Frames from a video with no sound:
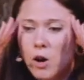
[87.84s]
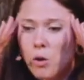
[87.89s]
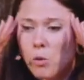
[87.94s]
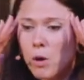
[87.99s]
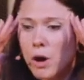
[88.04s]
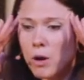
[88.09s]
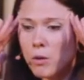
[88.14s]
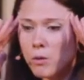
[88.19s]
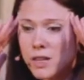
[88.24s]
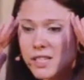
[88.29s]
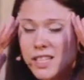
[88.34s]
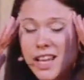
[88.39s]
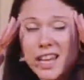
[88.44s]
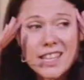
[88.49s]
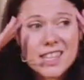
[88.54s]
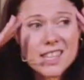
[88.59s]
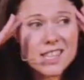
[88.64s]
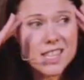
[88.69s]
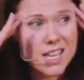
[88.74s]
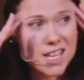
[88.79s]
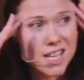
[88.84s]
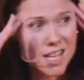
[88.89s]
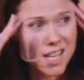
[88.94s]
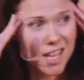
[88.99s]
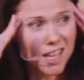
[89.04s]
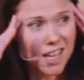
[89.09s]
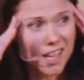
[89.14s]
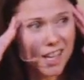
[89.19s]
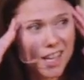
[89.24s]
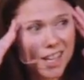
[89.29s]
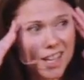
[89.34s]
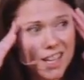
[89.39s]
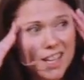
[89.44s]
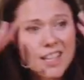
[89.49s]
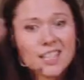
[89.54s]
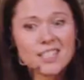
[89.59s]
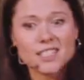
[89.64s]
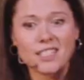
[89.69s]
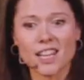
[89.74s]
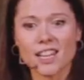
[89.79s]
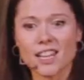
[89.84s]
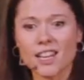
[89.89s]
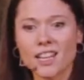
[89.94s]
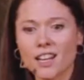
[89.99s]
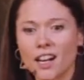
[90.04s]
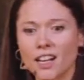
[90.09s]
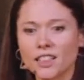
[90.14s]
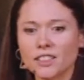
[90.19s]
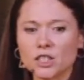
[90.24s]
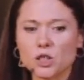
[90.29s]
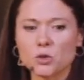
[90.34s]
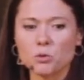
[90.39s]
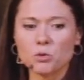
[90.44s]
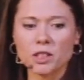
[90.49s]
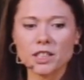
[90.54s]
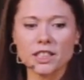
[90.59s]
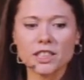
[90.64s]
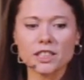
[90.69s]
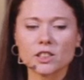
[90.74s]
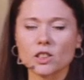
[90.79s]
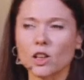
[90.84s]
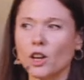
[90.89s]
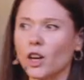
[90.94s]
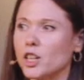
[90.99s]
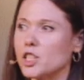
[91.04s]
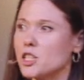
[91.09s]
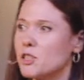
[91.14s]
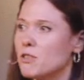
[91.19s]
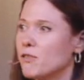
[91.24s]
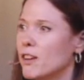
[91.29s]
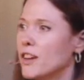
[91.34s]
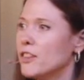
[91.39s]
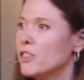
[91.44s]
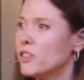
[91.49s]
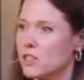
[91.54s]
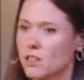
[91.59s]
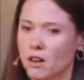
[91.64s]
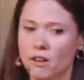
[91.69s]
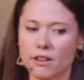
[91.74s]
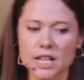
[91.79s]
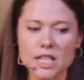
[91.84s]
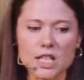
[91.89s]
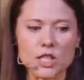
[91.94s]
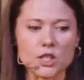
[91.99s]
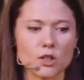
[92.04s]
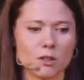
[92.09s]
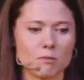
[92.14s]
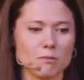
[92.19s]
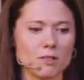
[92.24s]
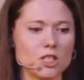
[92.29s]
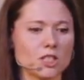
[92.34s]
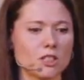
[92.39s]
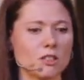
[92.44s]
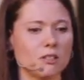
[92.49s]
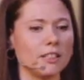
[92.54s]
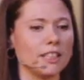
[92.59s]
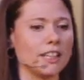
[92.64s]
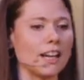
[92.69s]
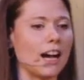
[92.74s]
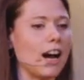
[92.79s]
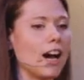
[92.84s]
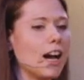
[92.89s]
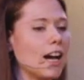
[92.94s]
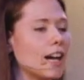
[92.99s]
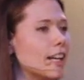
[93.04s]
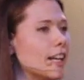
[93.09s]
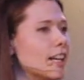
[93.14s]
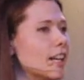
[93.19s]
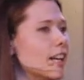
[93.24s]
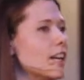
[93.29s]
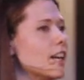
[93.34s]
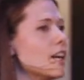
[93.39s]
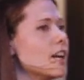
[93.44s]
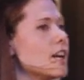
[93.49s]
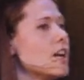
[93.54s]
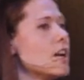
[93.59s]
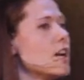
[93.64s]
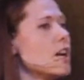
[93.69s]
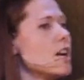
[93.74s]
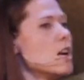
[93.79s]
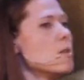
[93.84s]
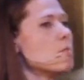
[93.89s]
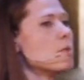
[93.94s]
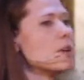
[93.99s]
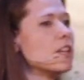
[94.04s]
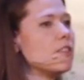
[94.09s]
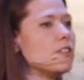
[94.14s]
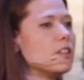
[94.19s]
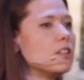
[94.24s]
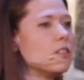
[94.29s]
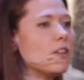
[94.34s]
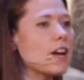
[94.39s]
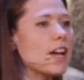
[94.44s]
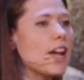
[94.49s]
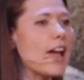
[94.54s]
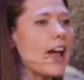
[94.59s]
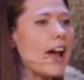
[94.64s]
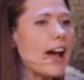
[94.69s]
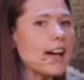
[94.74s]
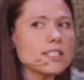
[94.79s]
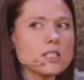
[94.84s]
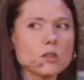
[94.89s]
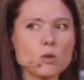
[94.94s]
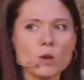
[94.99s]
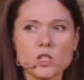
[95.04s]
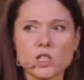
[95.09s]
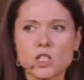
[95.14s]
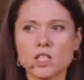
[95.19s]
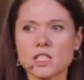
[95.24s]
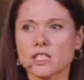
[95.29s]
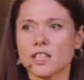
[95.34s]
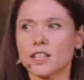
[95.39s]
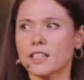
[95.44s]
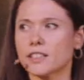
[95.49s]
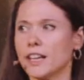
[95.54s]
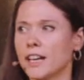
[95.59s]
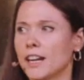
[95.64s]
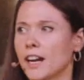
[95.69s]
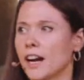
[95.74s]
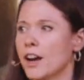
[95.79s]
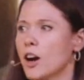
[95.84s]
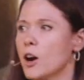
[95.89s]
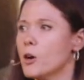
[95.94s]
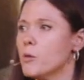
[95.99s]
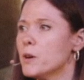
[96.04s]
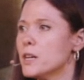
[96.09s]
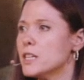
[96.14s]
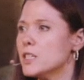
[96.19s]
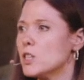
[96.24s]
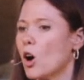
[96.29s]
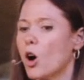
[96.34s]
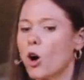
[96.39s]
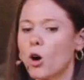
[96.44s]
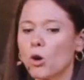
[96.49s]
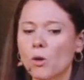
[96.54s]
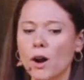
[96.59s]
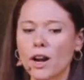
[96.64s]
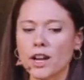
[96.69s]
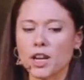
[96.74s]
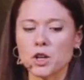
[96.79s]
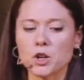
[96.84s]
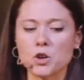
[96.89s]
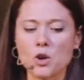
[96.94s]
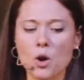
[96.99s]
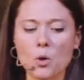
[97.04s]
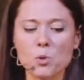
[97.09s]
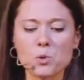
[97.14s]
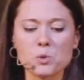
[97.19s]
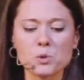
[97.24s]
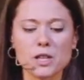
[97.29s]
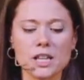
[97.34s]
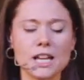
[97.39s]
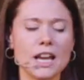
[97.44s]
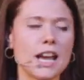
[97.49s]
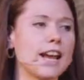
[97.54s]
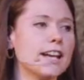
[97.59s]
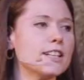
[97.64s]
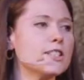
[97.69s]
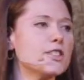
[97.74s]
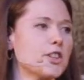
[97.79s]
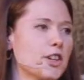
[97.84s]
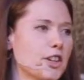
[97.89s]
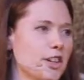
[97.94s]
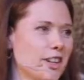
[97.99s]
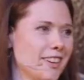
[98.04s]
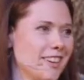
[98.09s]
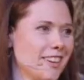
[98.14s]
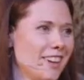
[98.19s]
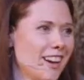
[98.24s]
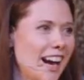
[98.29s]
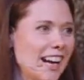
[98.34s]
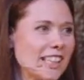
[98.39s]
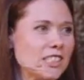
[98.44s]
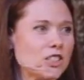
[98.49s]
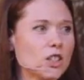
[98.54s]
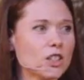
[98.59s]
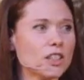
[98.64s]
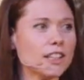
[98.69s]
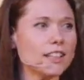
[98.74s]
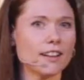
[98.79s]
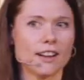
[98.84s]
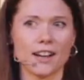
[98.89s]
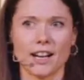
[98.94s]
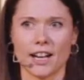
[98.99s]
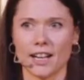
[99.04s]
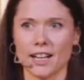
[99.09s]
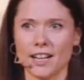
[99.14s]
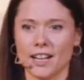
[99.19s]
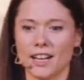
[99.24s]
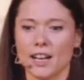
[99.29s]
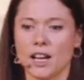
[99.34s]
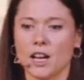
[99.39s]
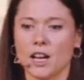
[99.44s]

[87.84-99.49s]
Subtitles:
what was I thinking taking on this really large event? There's already so much going on. But even though I ask questions like that, I always already know the answer. I took it on